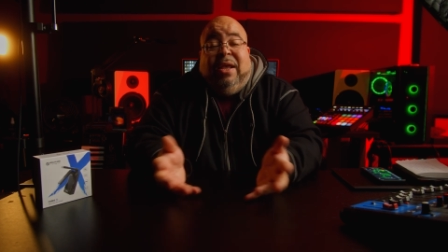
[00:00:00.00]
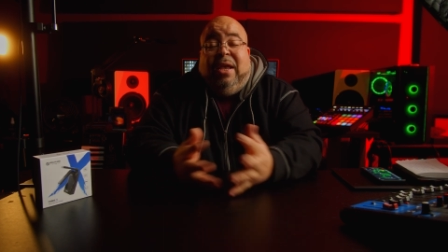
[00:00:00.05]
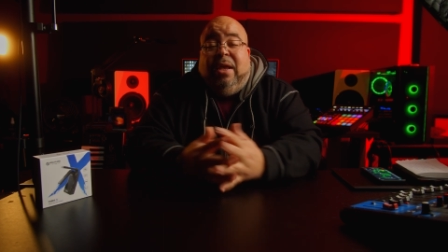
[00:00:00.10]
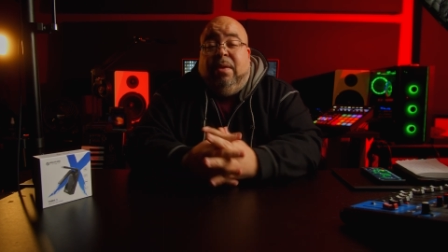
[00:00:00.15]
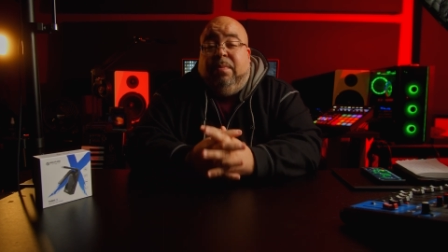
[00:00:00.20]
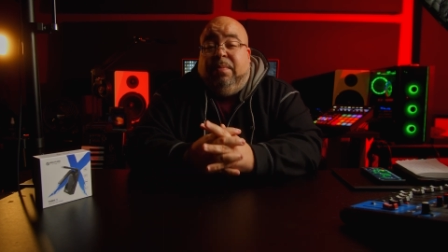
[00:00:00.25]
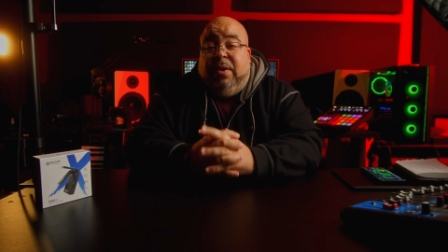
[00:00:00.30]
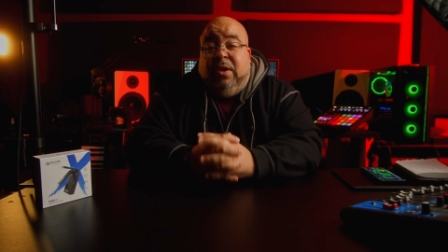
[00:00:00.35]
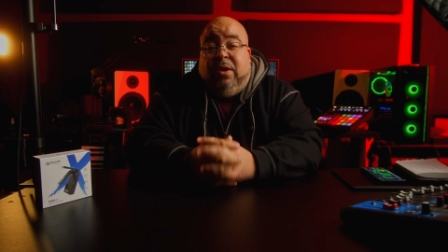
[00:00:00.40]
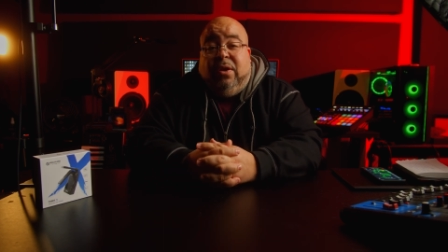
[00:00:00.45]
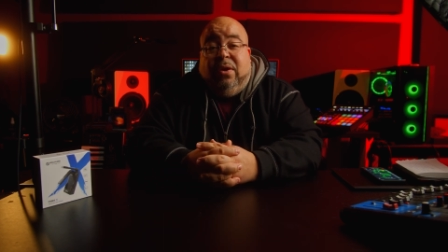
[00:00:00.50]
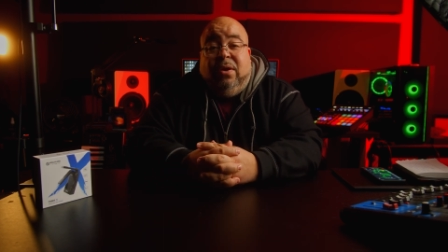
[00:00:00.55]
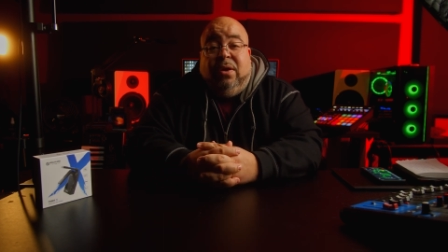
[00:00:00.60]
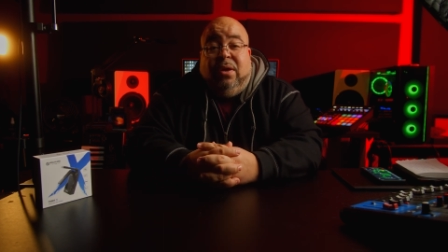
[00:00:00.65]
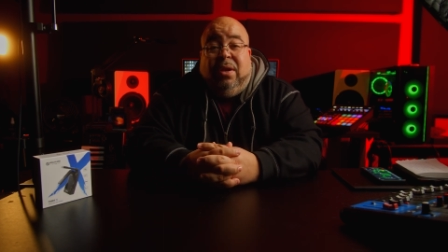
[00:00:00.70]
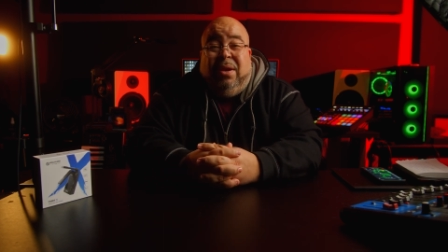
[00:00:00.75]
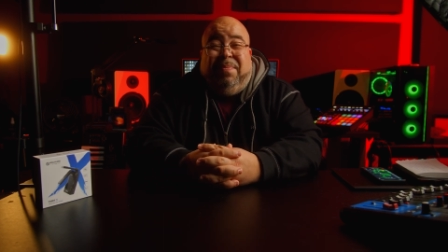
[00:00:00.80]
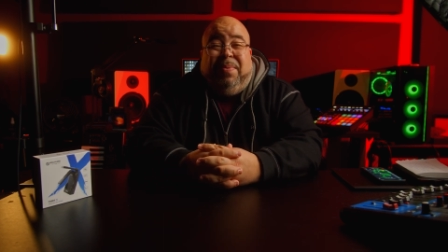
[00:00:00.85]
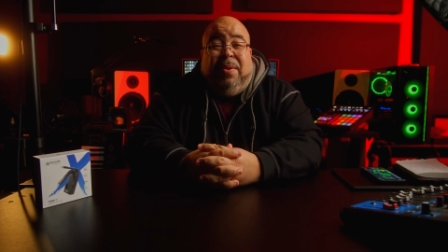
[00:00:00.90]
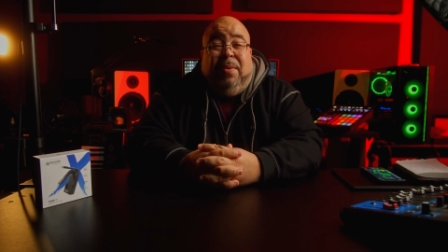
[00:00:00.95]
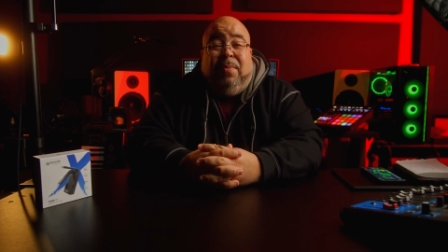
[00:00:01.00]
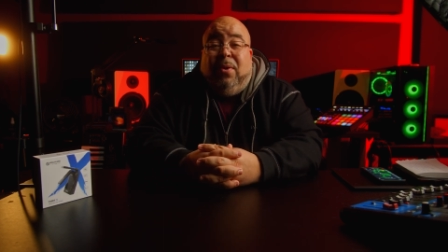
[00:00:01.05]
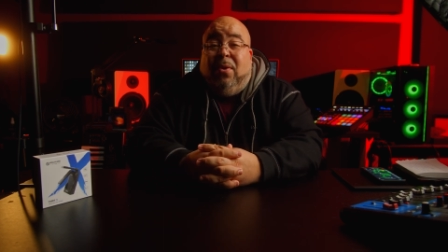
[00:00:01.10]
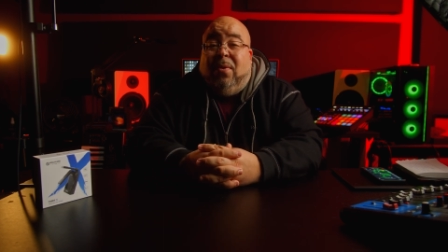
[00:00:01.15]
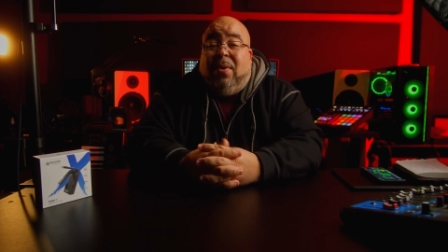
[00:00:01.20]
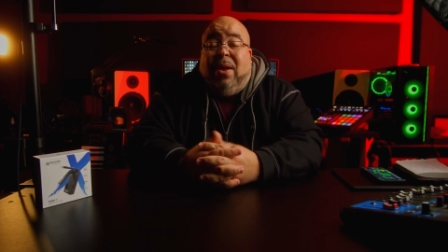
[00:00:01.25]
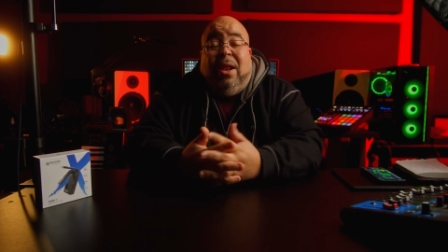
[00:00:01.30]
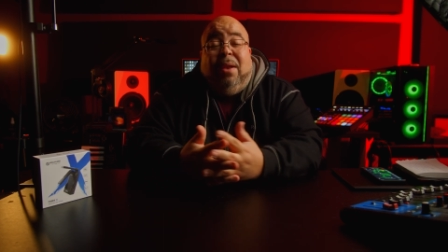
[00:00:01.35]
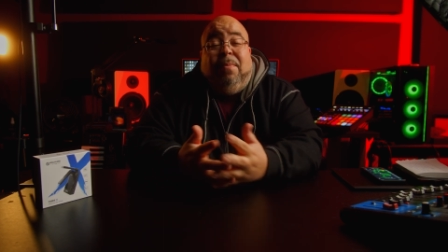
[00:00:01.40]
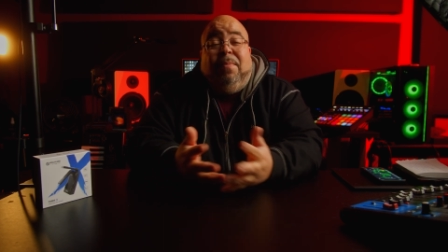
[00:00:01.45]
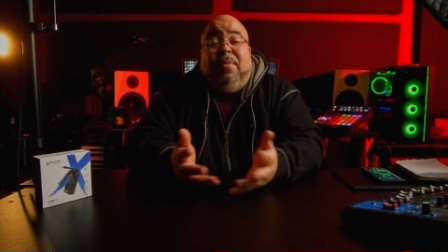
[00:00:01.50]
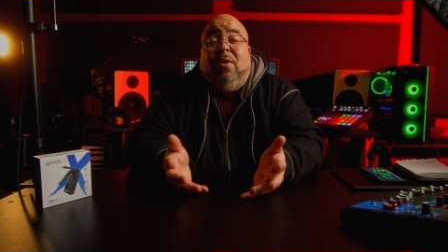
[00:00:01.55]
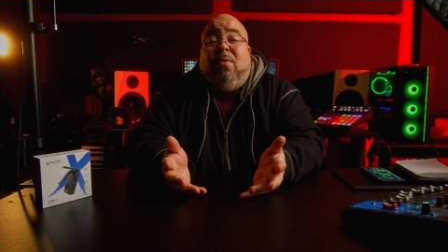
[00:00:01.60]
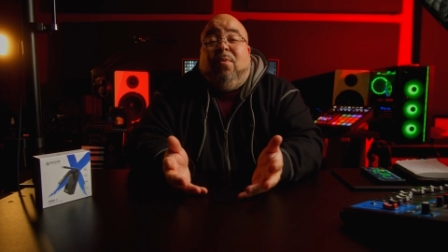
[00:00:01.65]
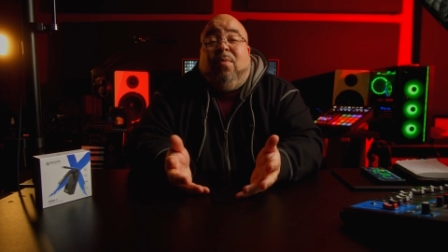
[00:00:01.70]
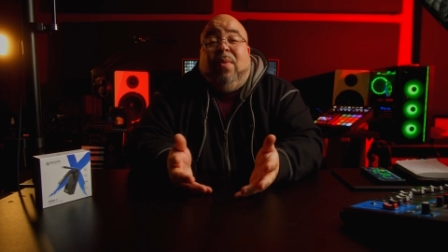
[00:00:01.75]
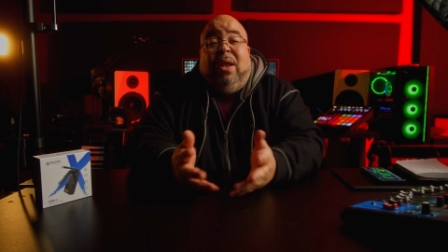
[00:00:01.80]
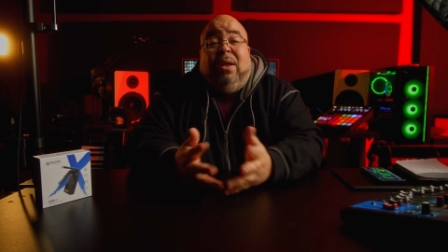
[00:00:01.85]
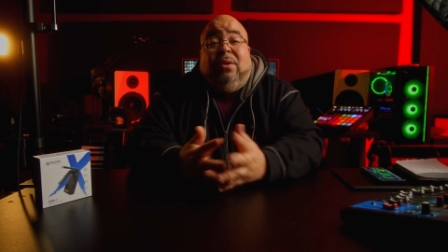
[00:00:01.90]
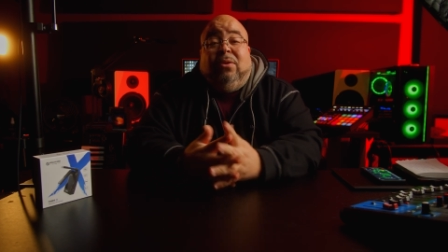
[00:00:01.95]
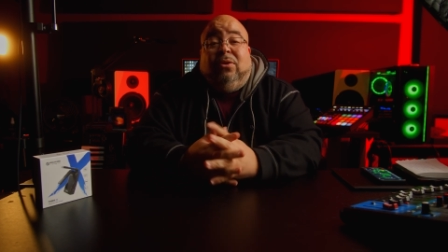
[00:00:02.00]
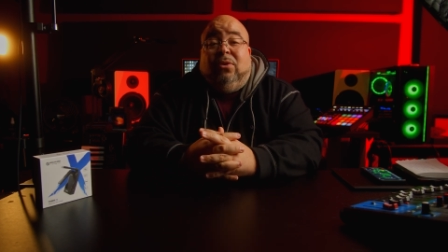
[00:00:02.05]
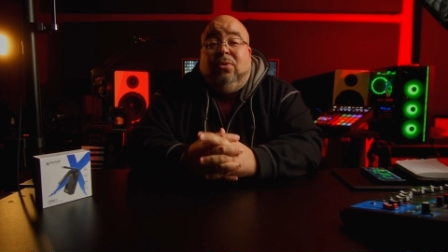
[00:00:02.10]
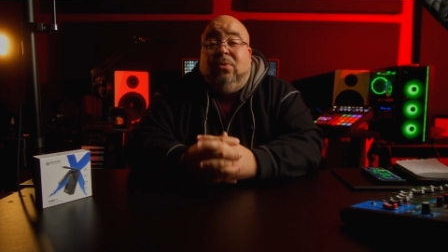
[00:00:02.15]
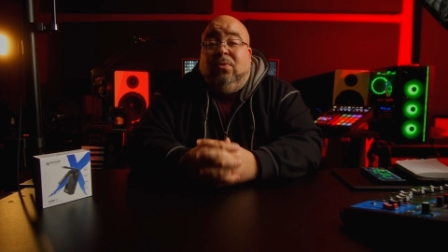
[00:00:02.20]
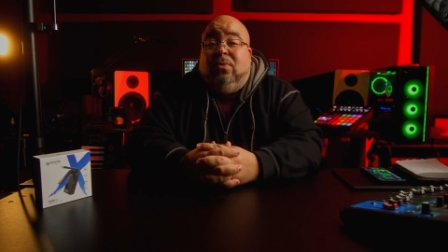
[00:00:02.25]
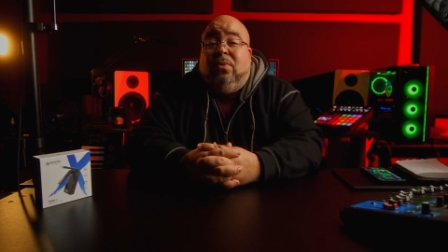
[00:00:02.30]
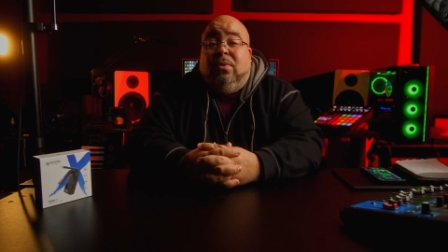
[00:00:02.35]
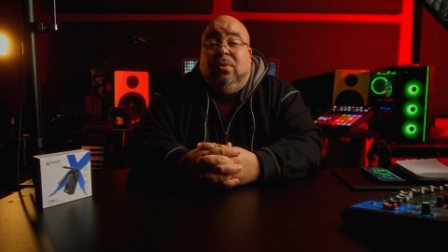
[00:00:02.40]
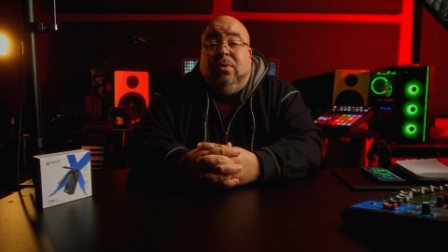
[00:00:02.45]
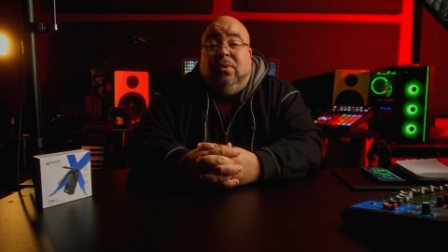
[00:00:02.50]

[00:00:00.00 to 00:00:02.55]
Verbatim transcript: and be good and people don't gotta be around you.